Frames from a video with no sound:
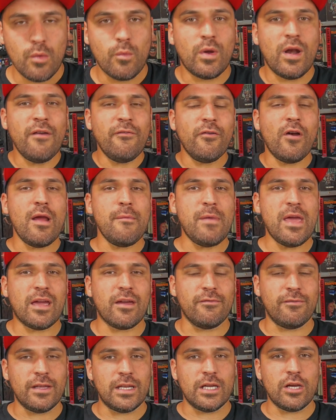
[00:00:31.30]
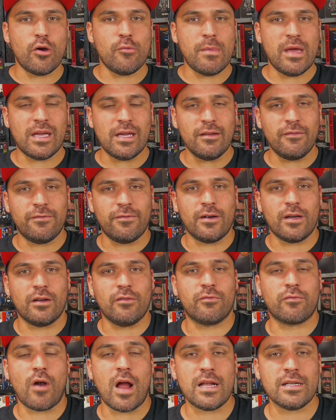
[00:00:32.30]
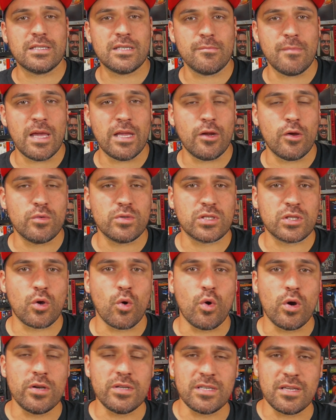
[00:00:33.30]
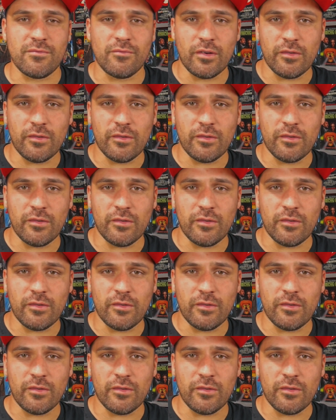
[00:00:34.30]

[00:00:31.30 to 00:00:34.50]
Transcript: Whenever I make a video making fun of Rotten Tomatoes scores and